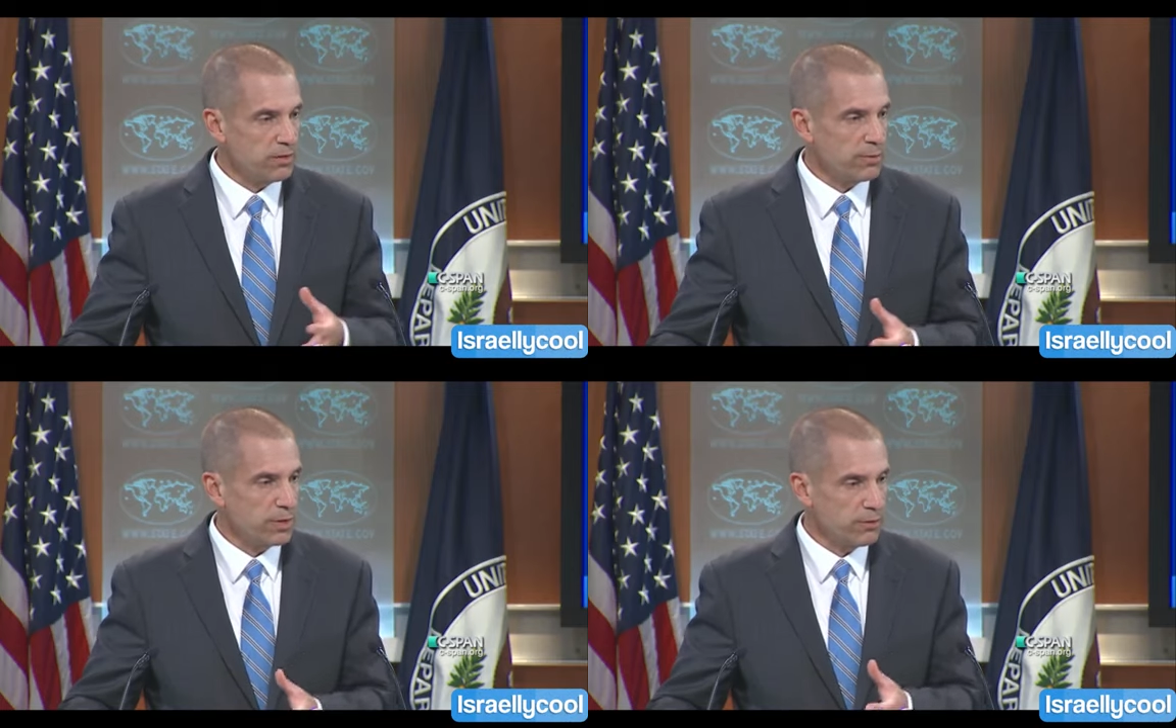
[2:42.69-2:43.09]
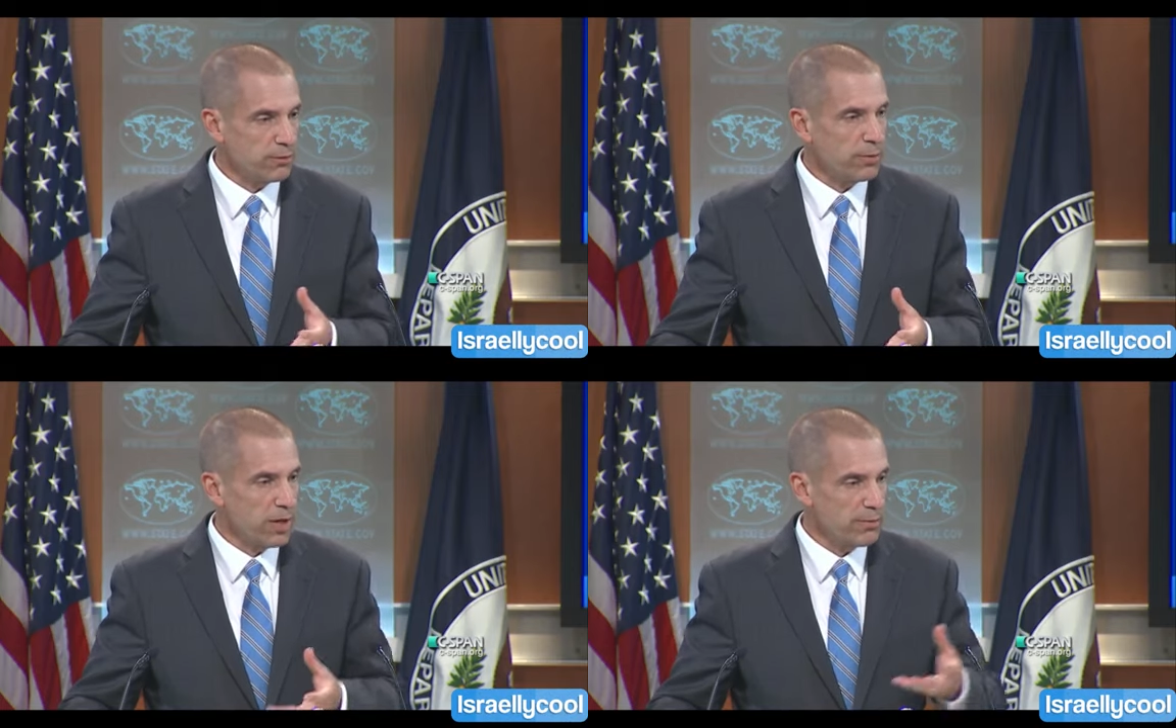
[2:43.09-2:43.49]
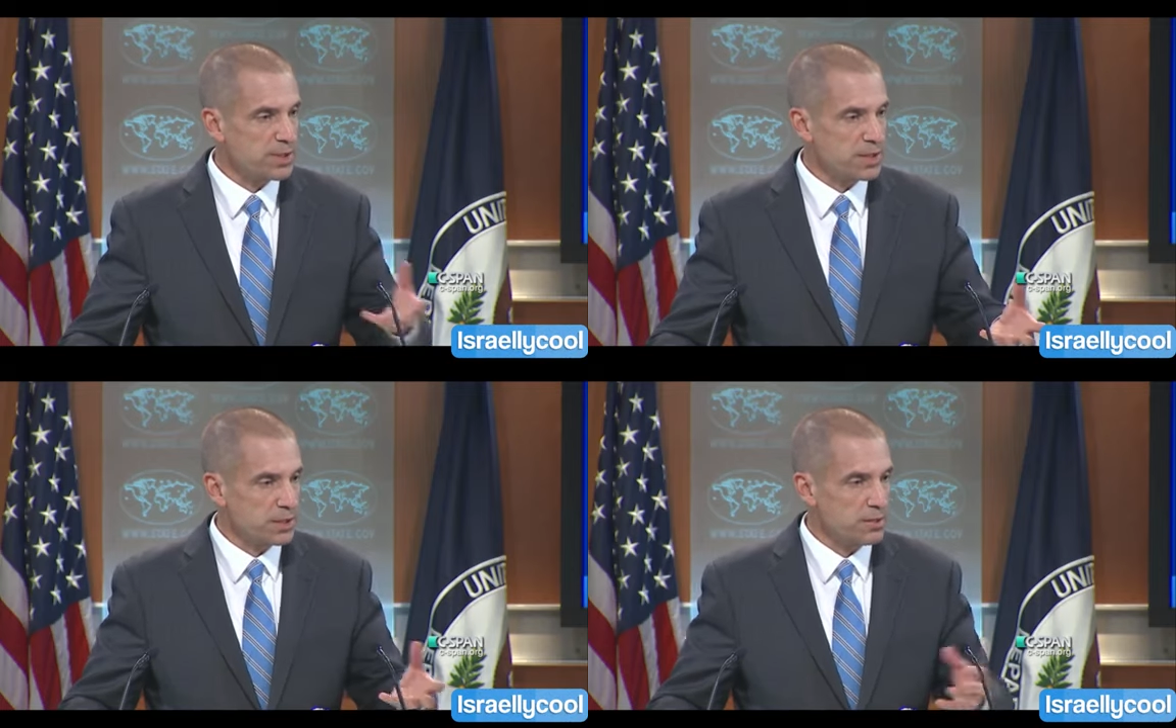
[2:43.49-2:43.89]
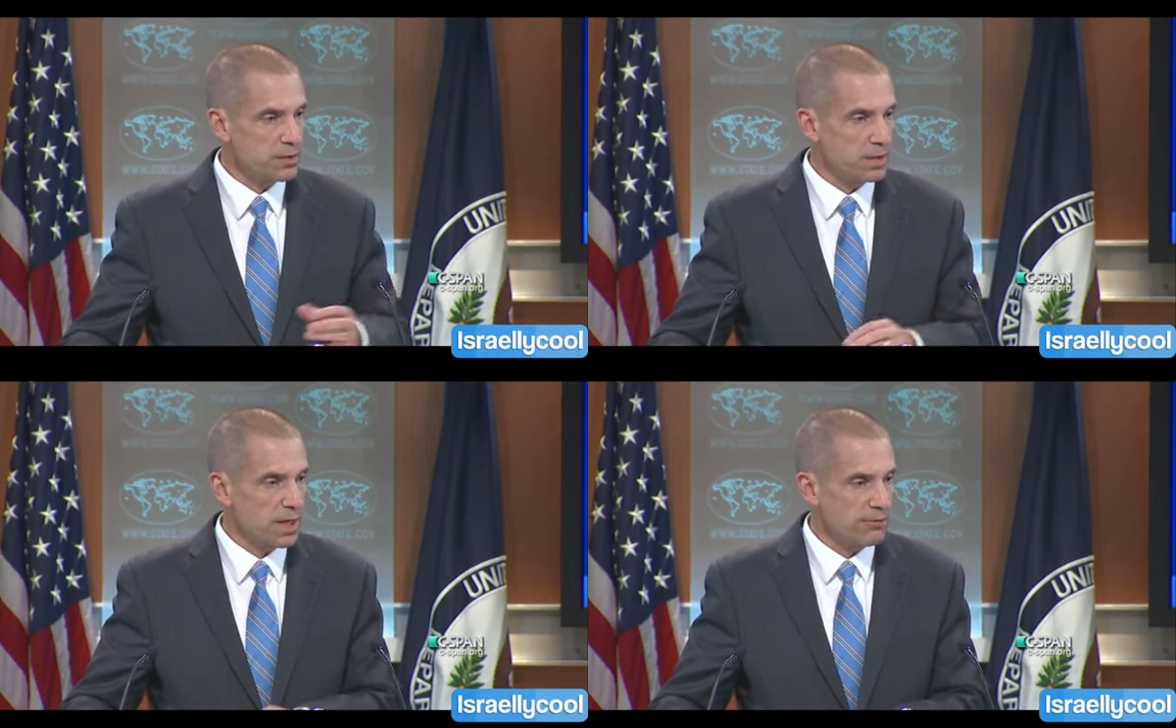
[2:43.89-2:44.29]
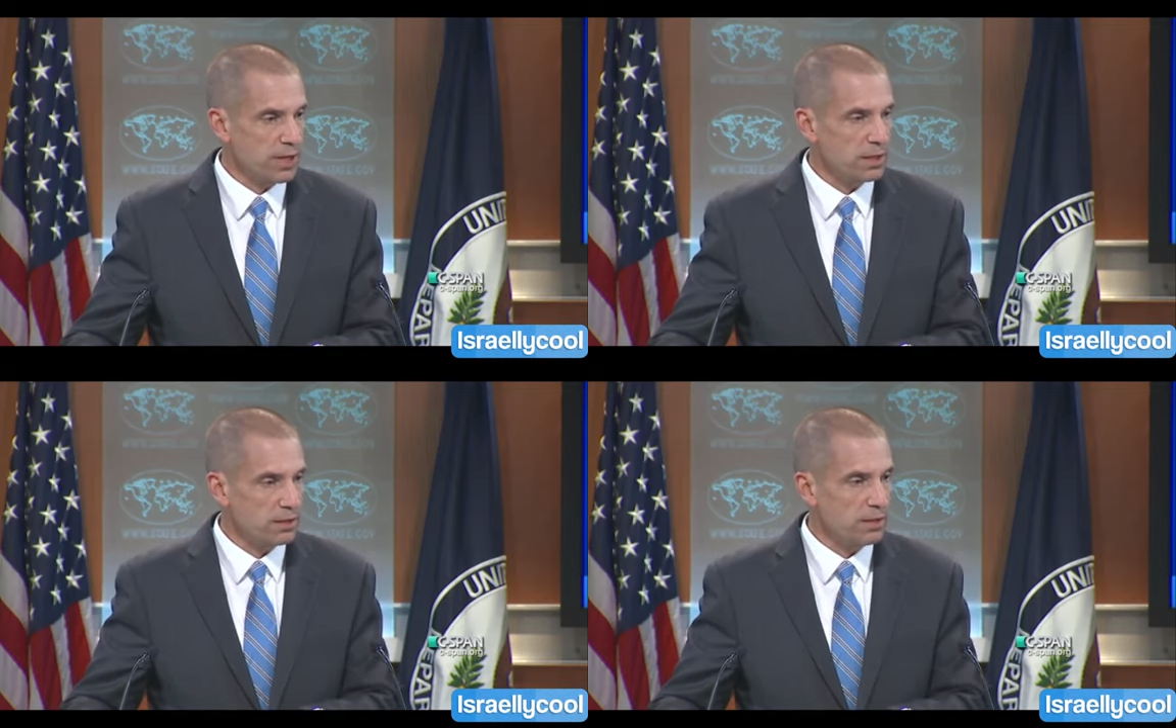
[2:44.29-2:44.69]
simply from our embassy to the
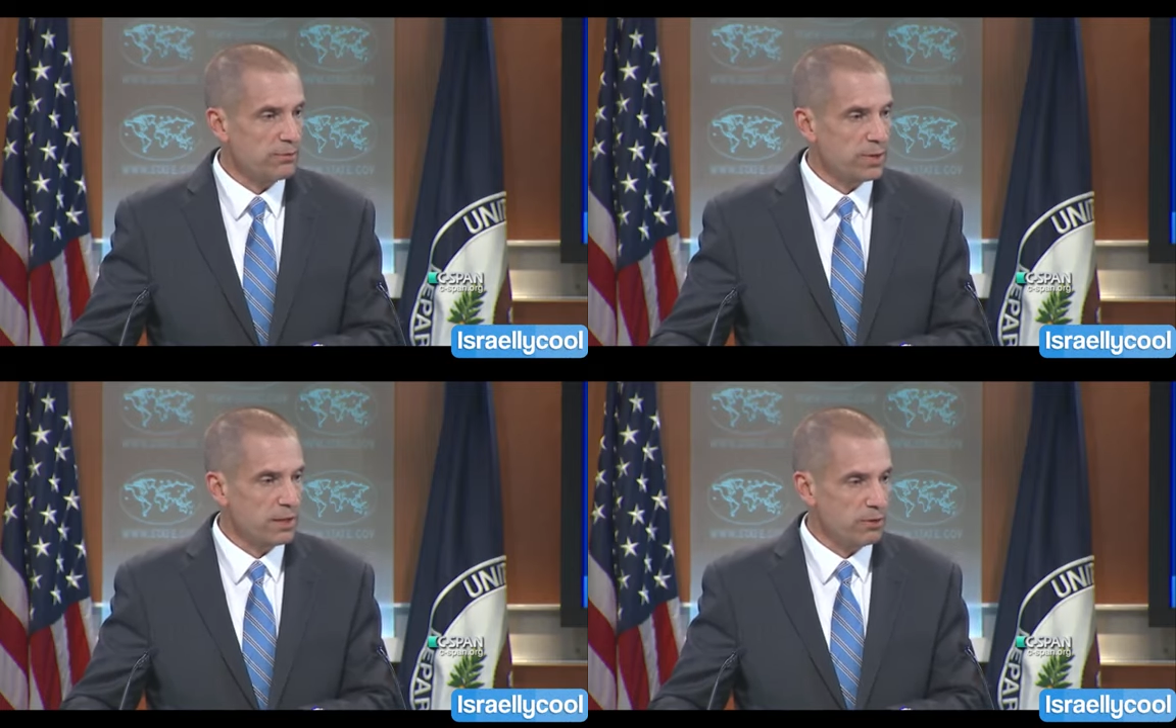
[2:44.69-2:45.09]
Afghan government,